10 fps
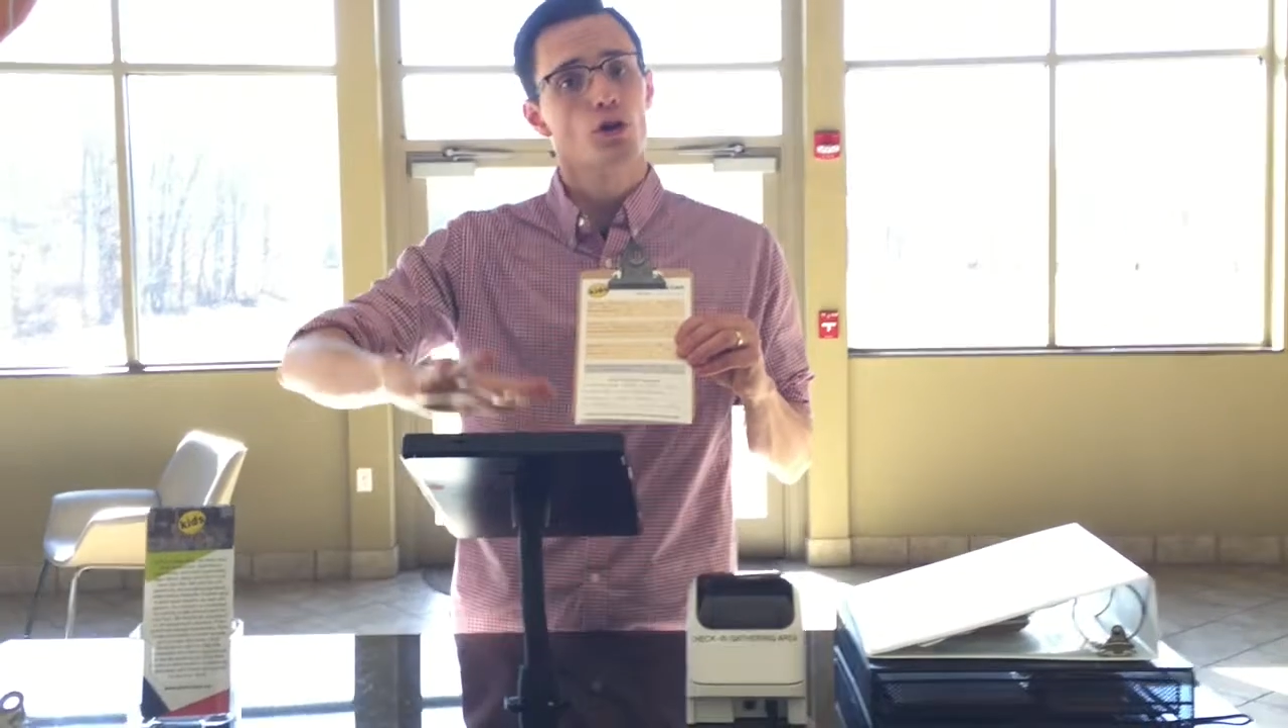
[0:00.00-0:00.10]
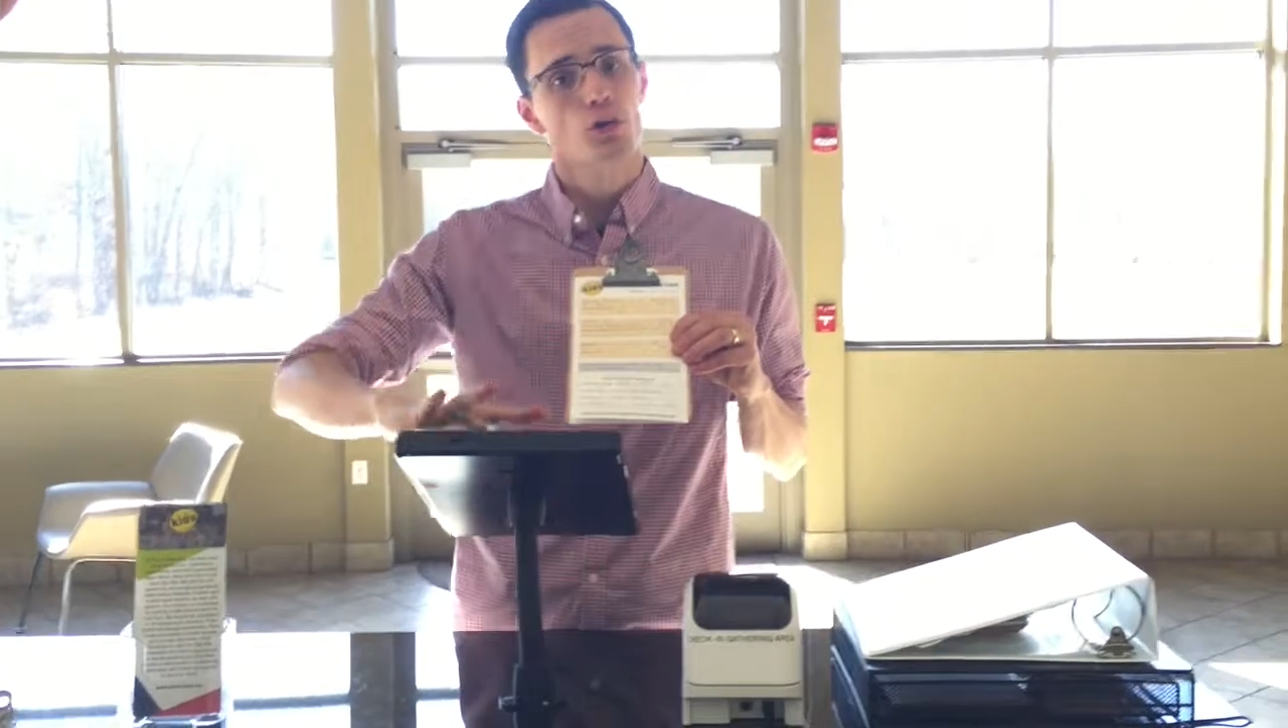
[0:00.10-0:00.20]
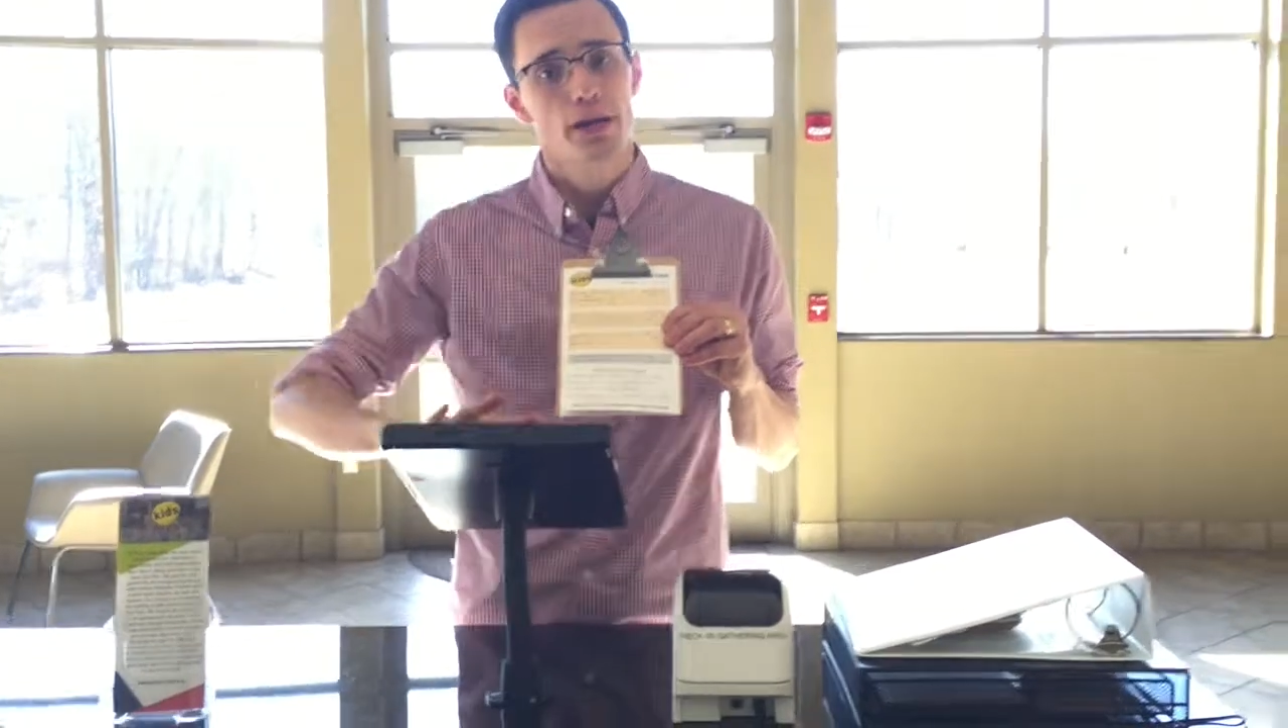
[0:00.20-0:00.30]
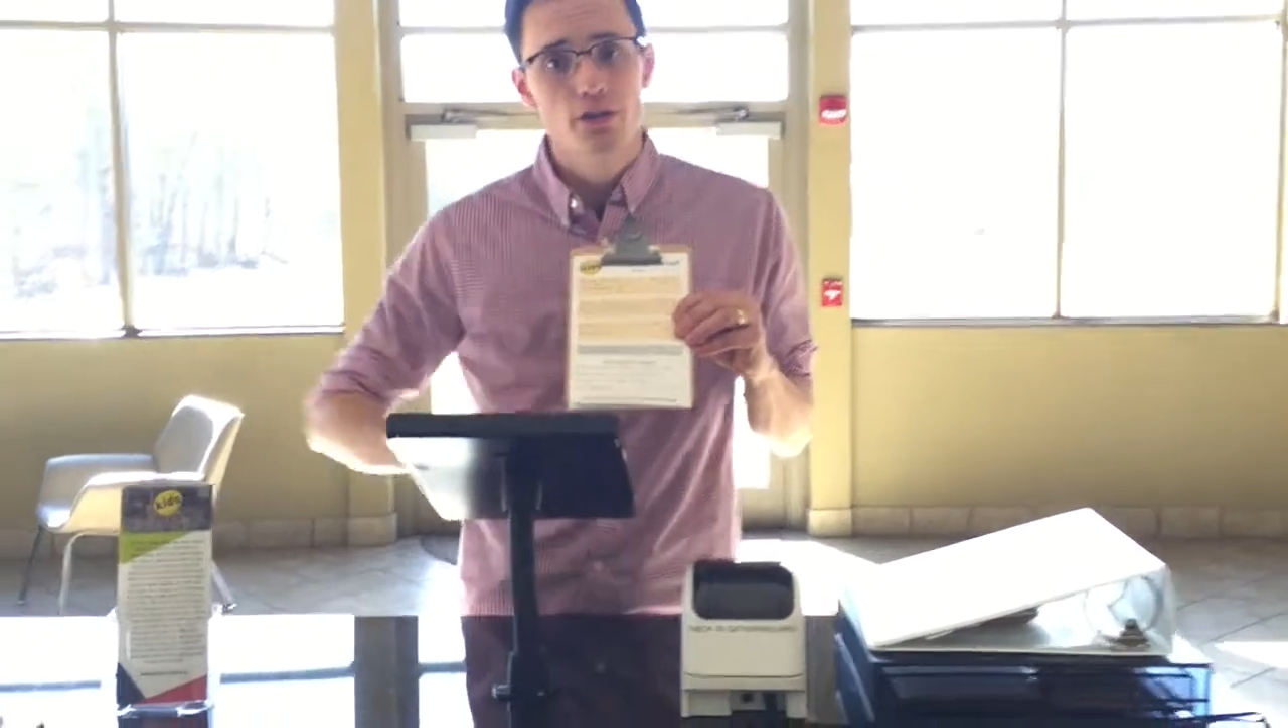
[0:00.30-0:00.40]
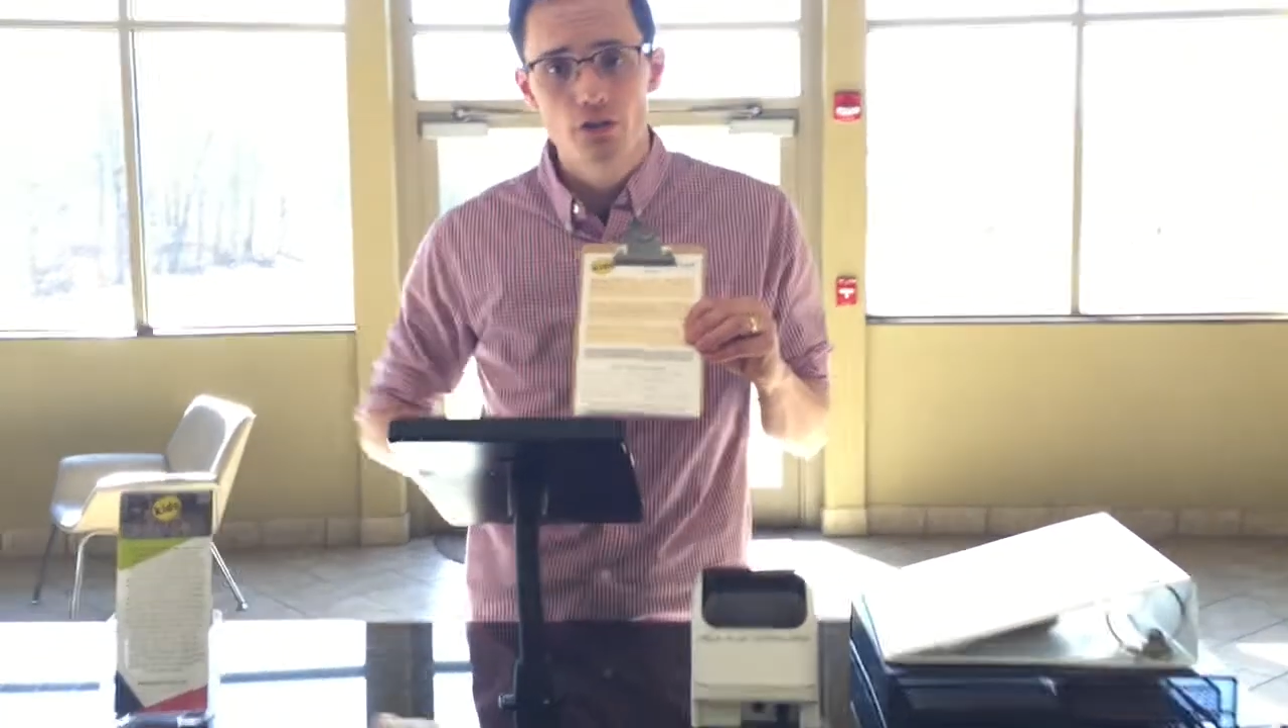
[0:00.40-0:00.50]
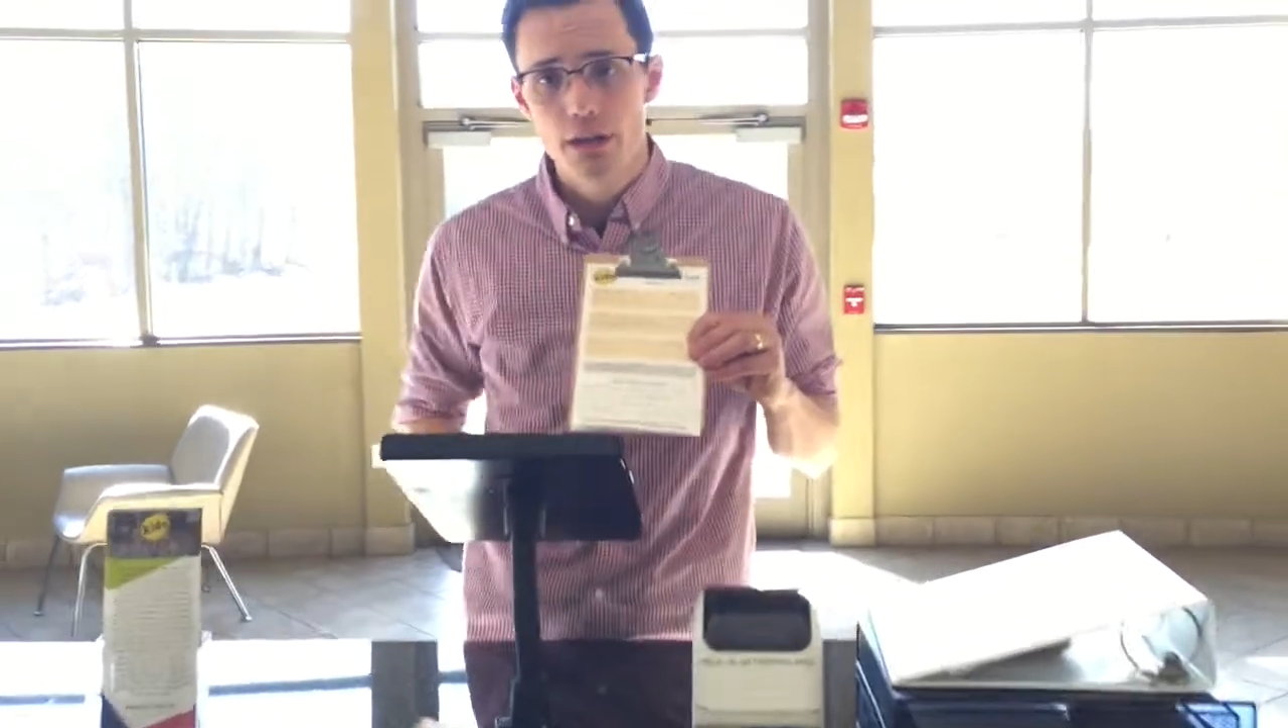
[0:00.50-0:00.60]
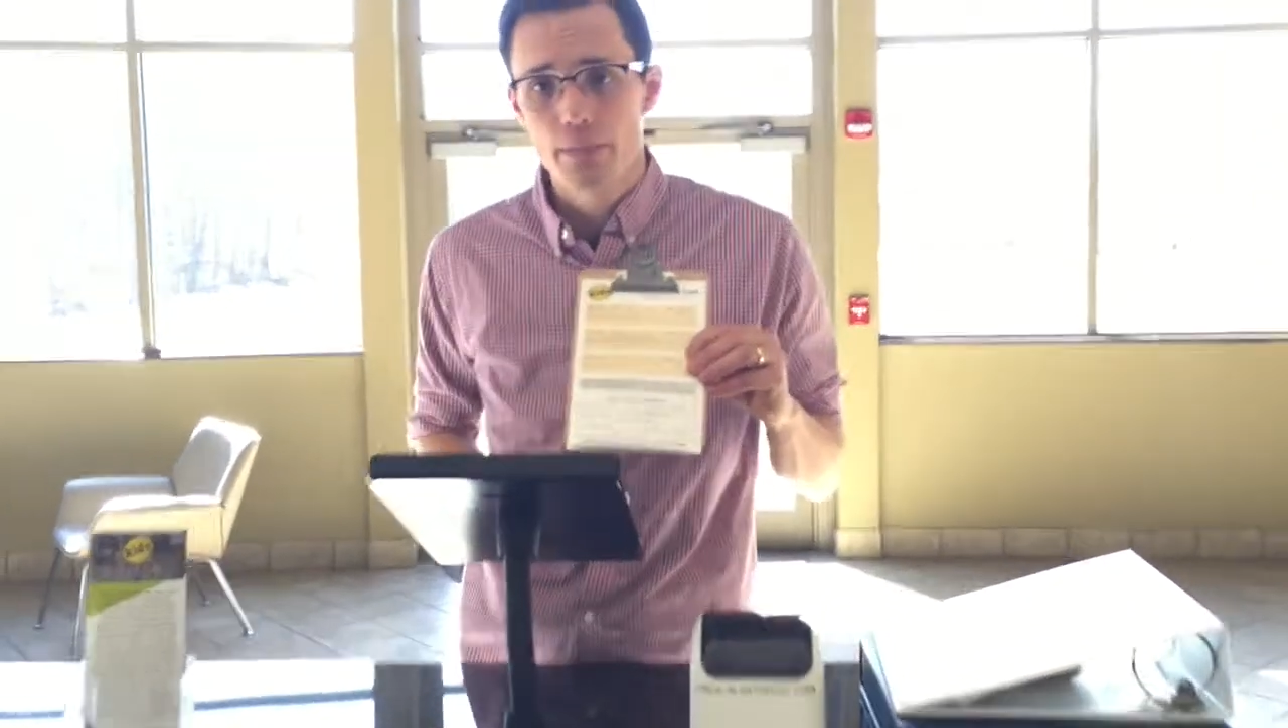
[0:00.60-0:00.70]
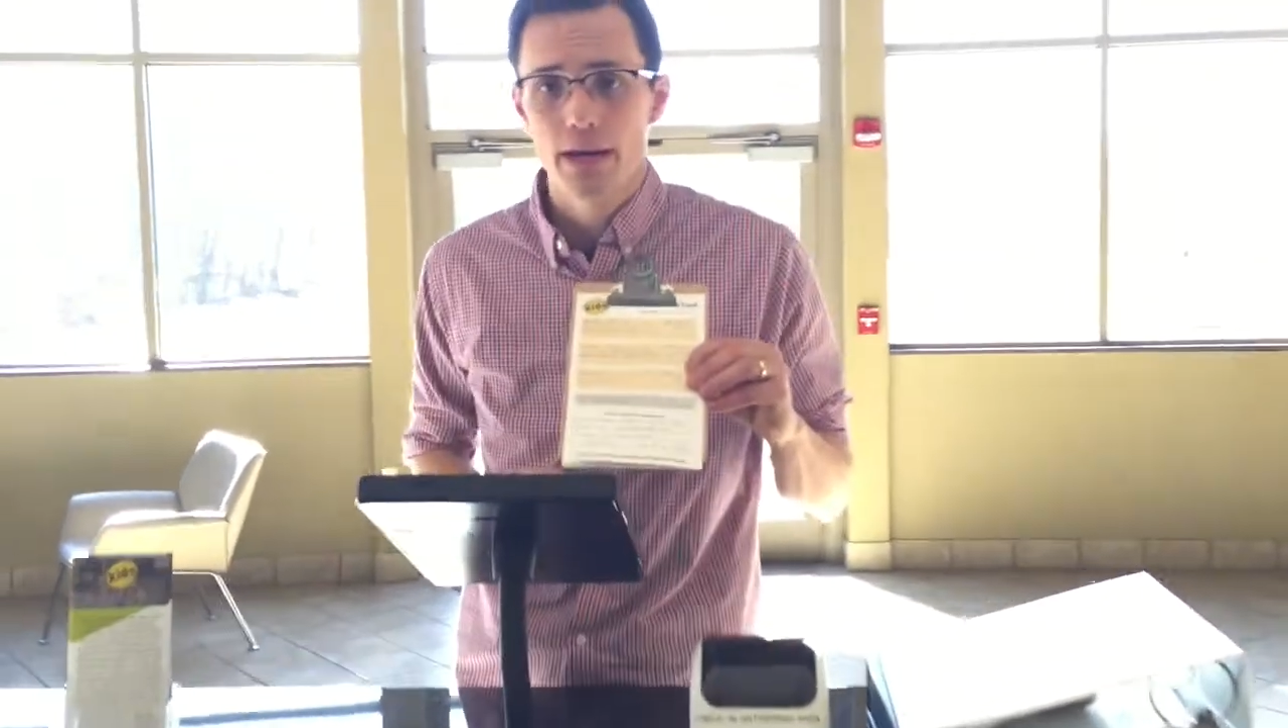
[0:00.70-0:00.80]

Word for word: you enter them